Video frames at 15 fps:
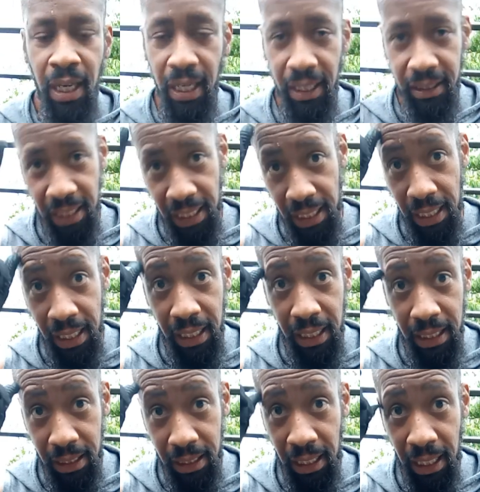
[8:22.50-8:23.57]
it'll take
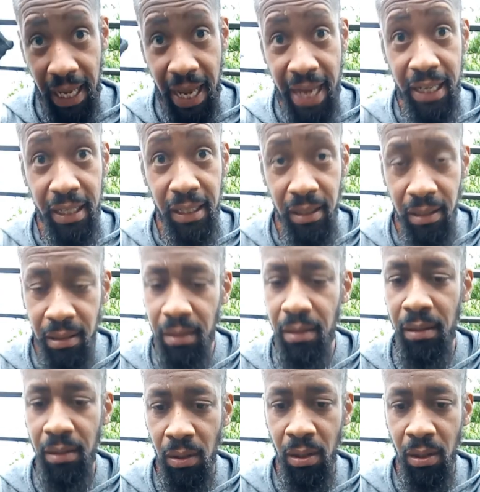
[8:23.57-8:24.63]
a lot of
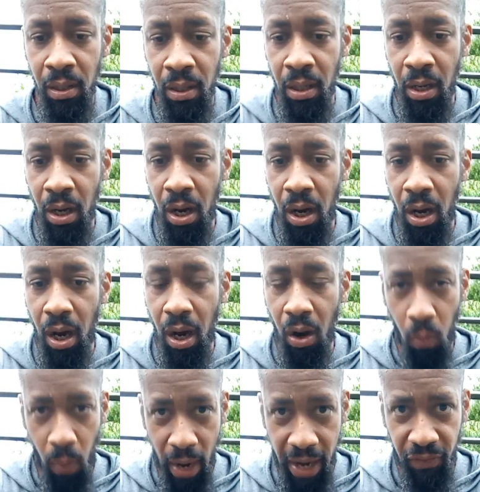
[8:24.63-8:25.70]

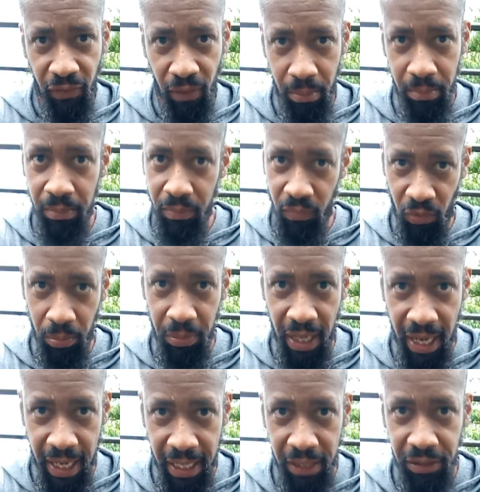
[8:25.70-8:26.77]
away from
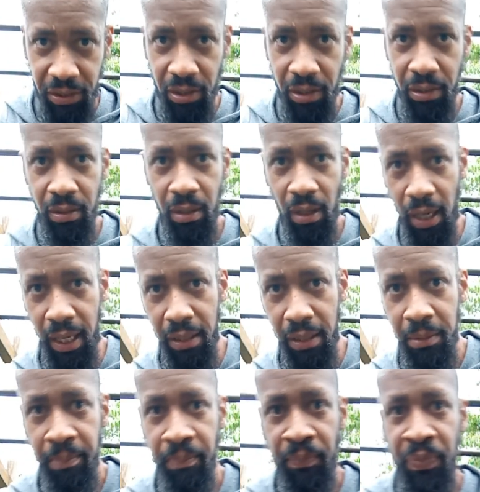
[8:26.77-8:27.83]
your headaches. All right.
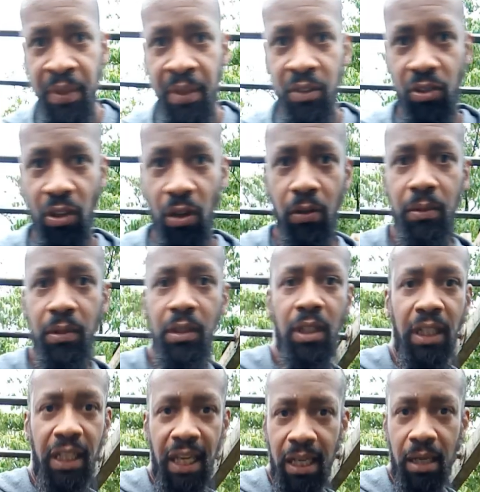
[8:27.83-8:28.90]
So
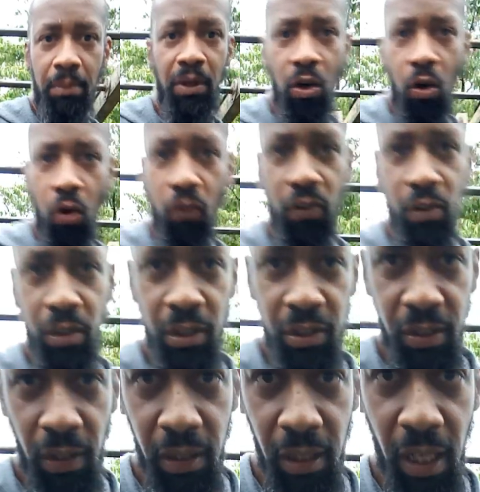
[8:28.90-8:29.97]
again, I'm gonna go over
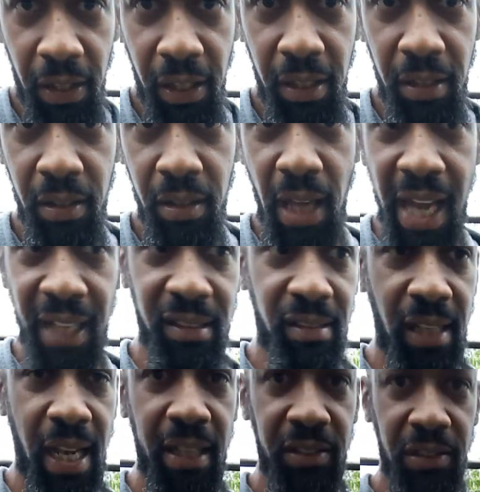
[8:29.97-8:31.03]
certain other
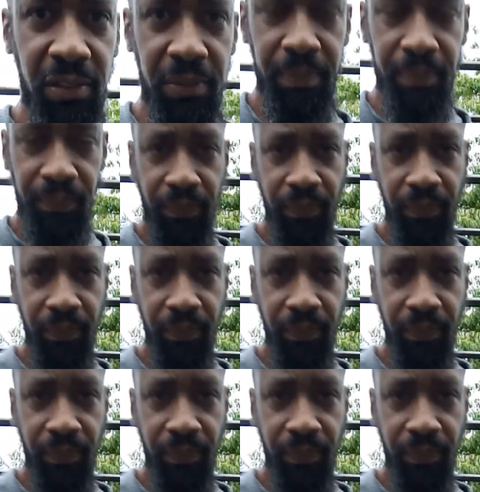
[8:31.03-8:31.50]
exercises.